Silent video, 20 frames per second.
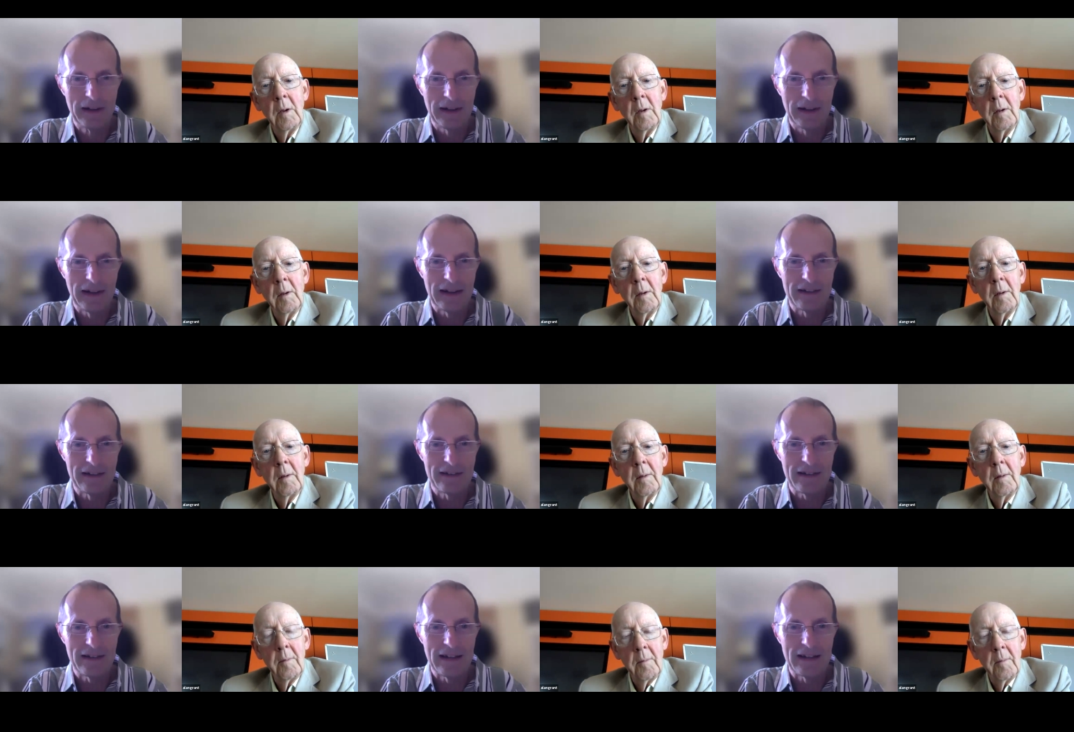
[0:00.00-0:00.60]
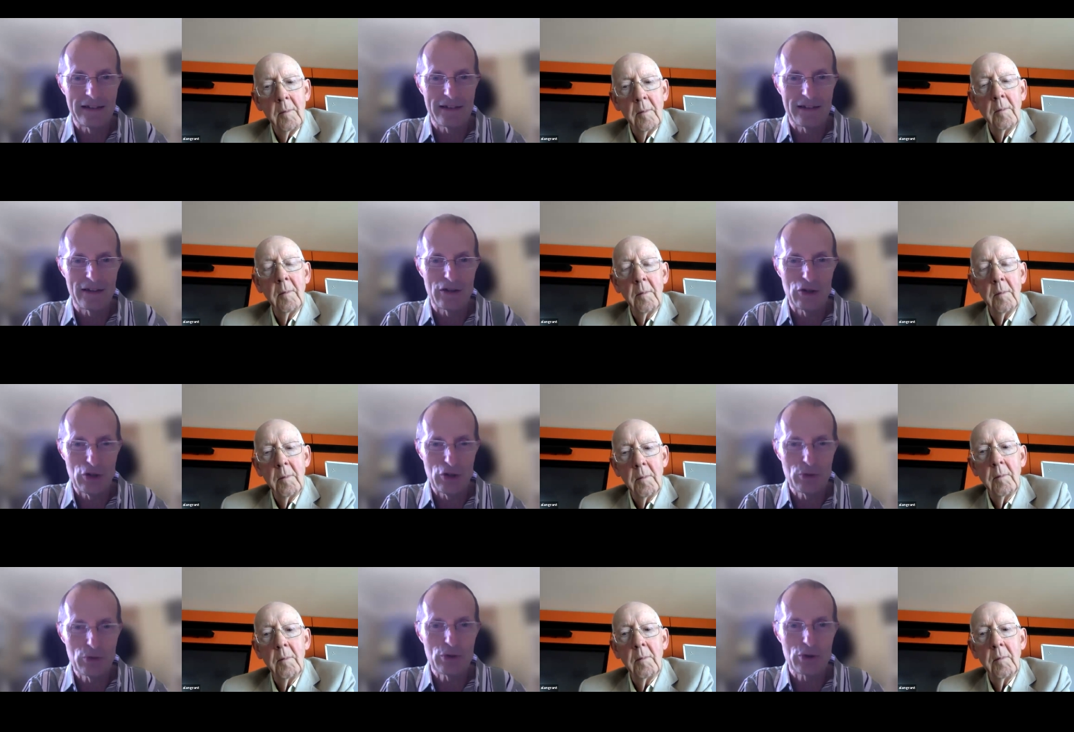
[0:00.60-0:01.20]
Speaker 1: It's it's a
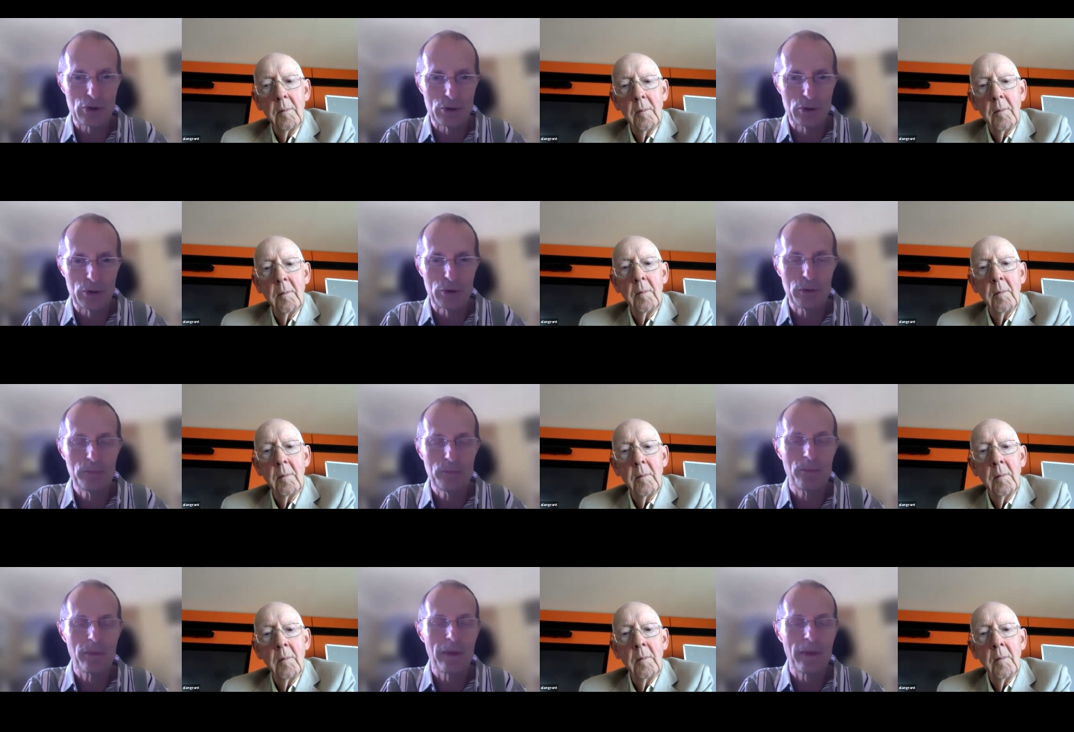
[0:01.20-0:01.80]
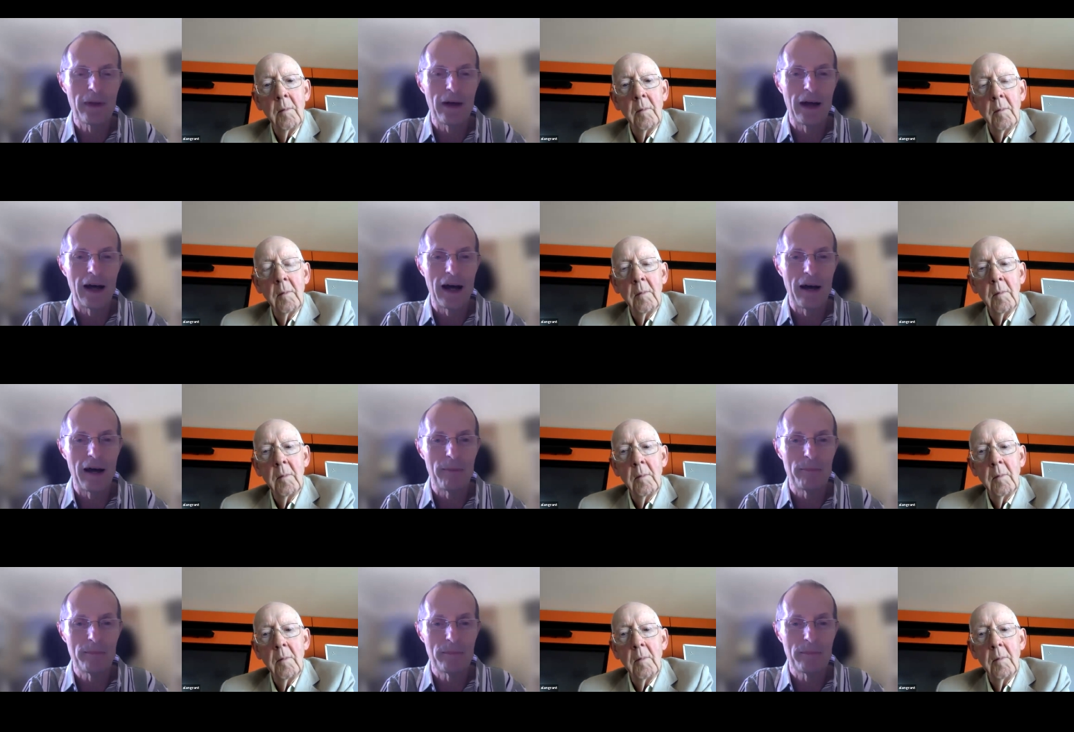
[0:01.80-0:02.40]
new tool
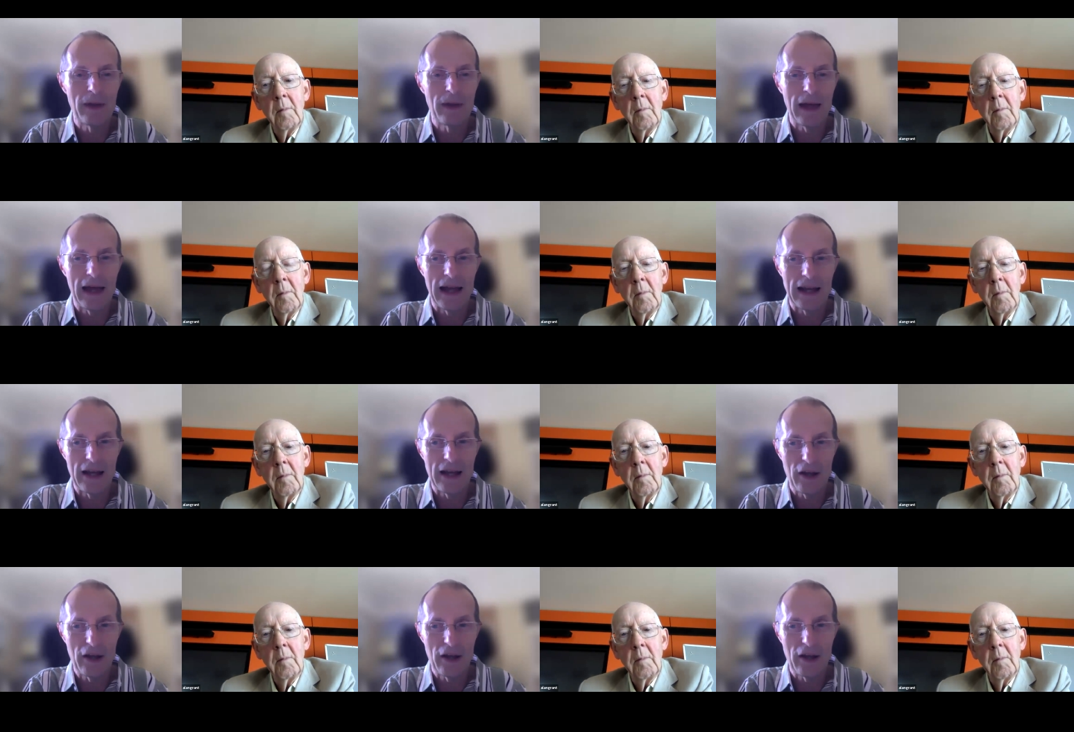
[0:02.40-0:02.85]
um, and